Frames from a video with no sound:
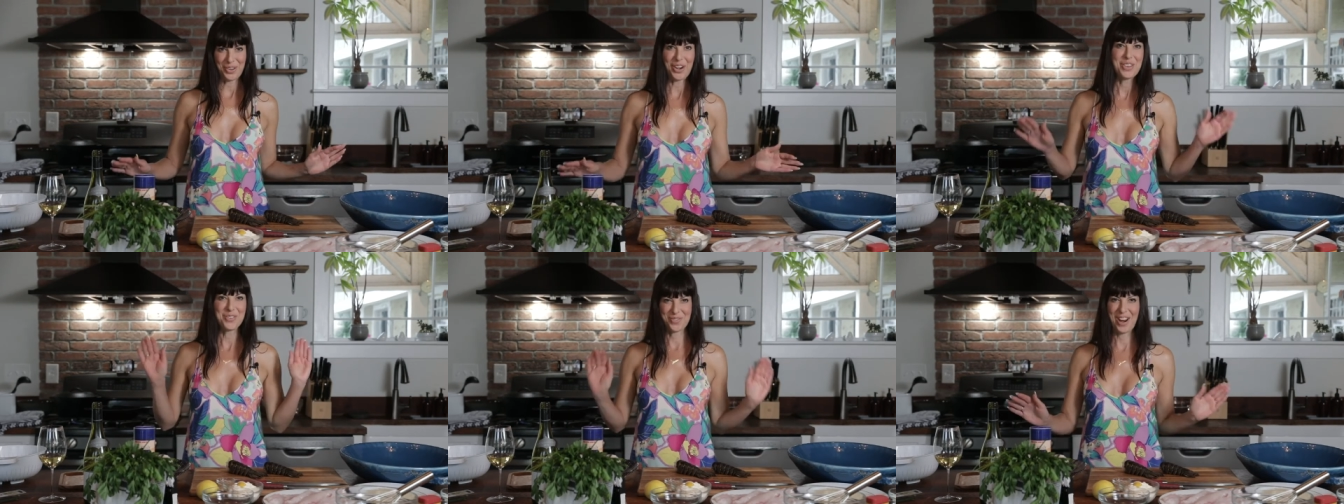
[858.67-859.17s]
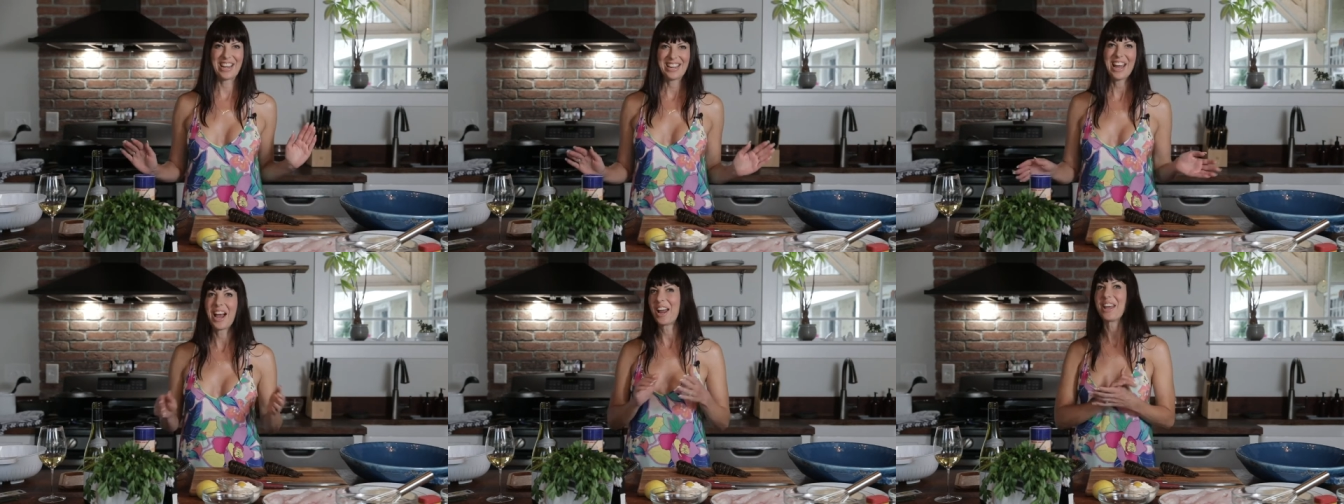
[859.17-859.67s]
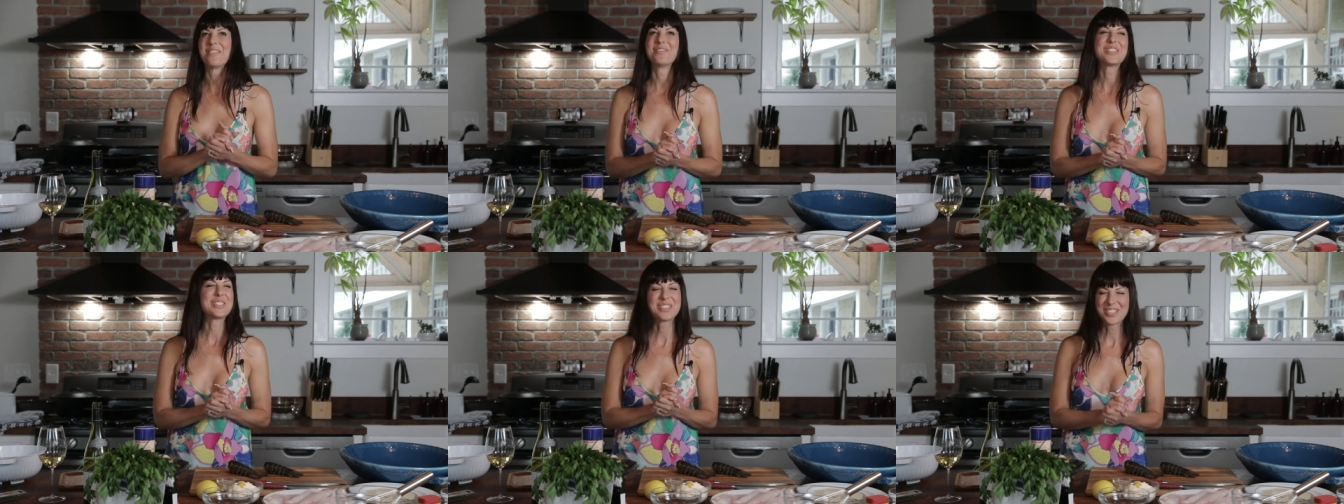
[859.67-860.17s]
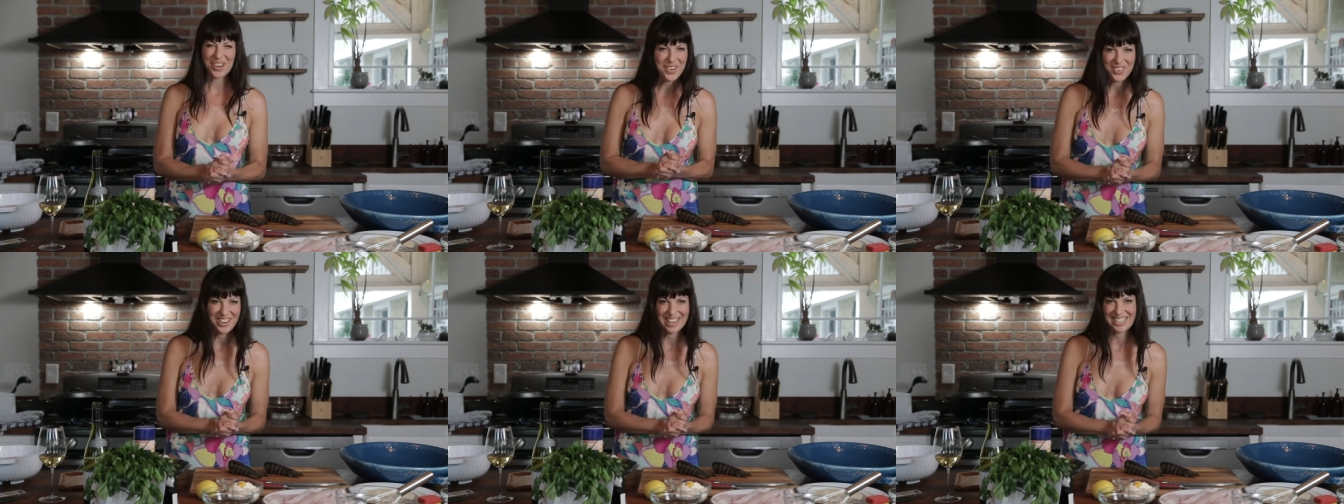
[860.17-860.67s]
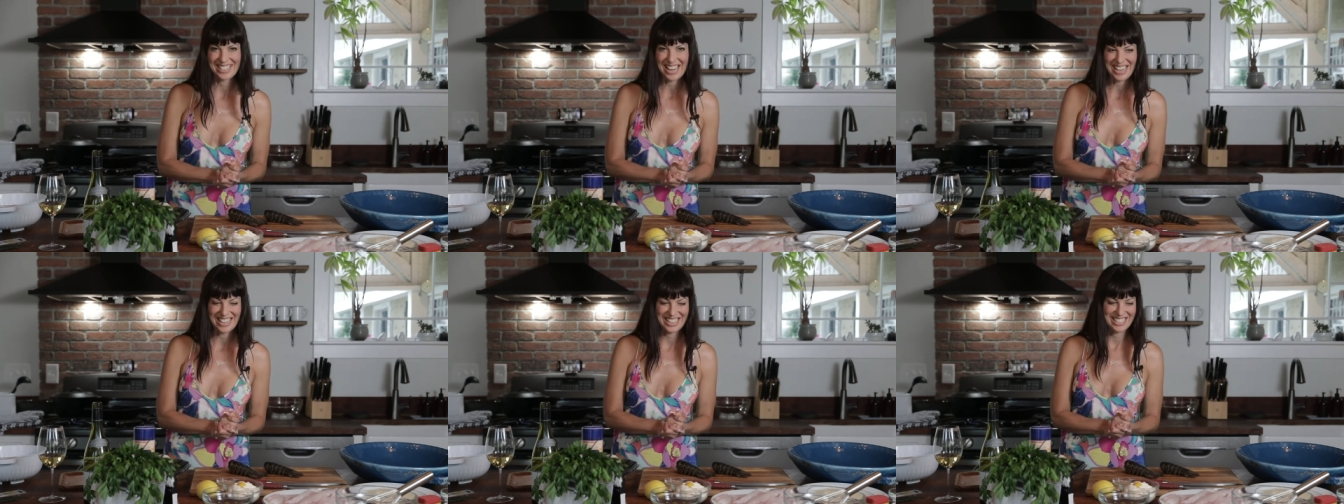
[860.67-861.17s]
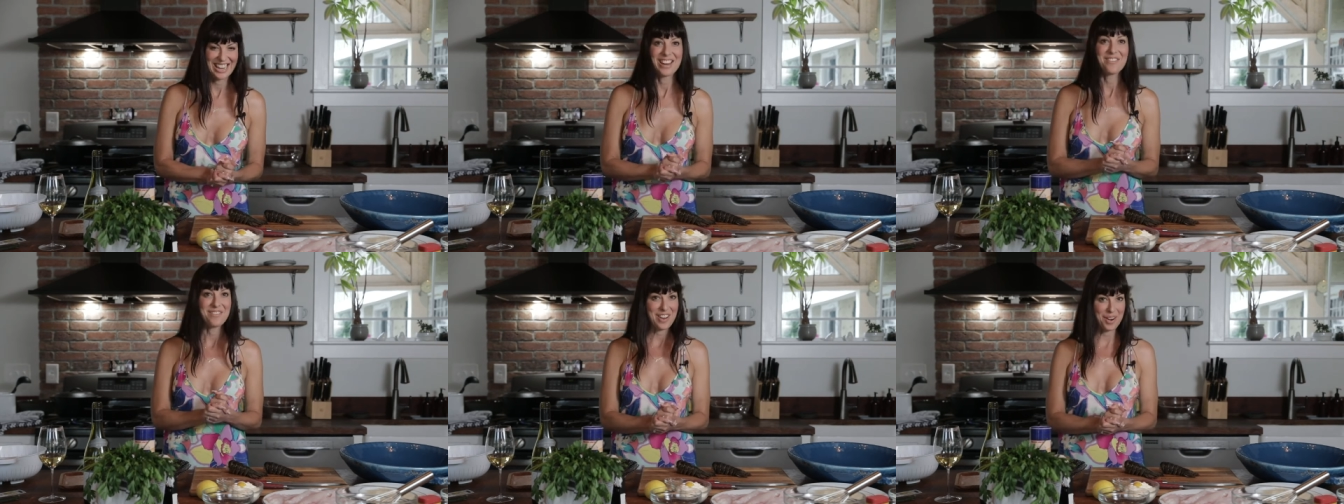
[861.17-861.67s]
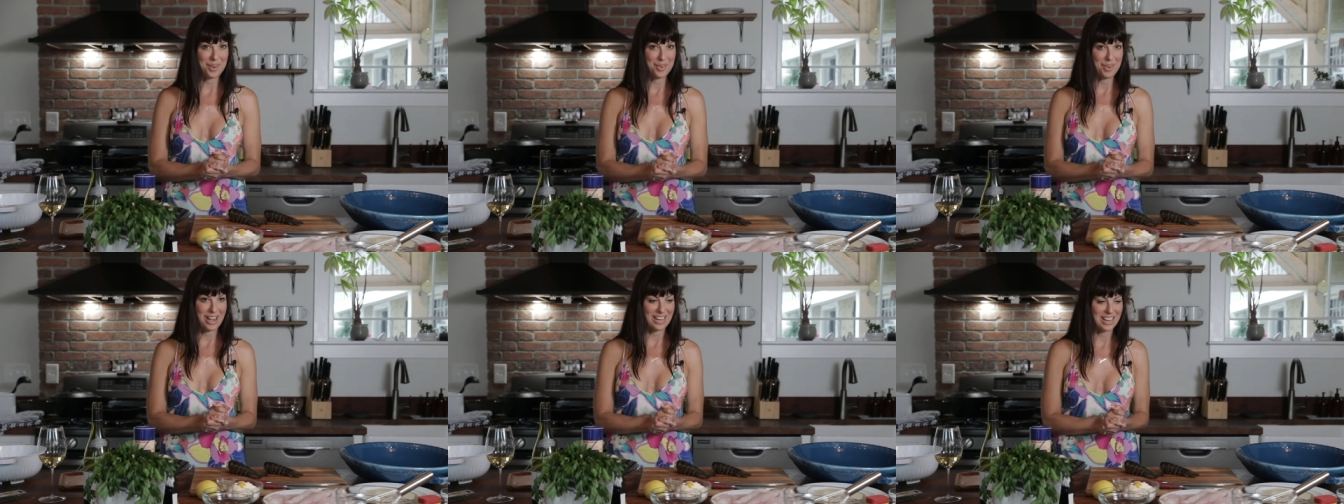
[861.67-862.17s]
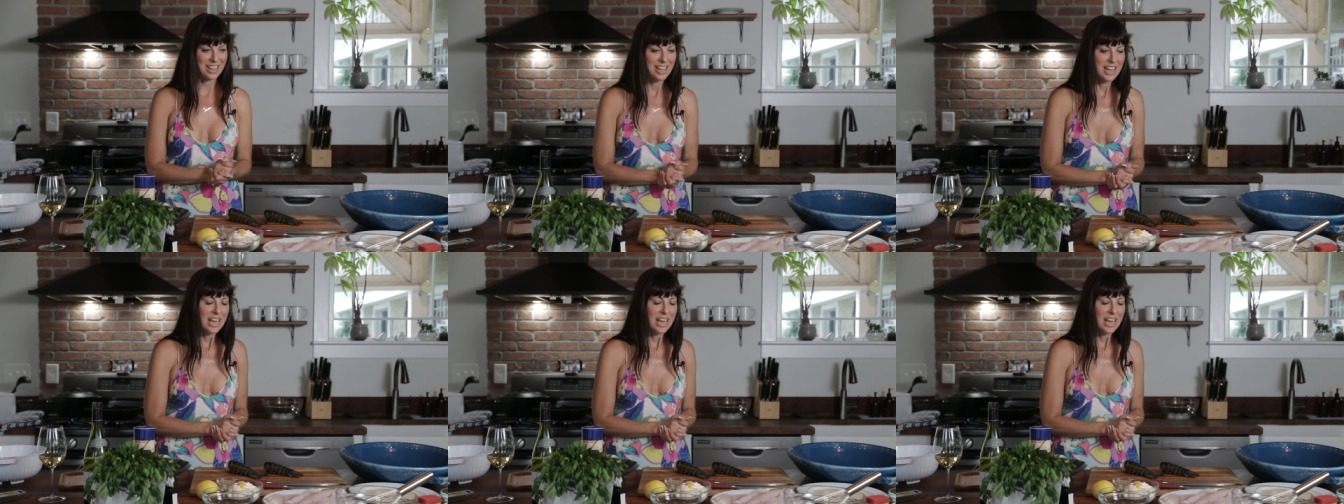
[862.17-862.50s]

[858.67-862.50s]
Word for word: Are you ready? I am so excited and very ready.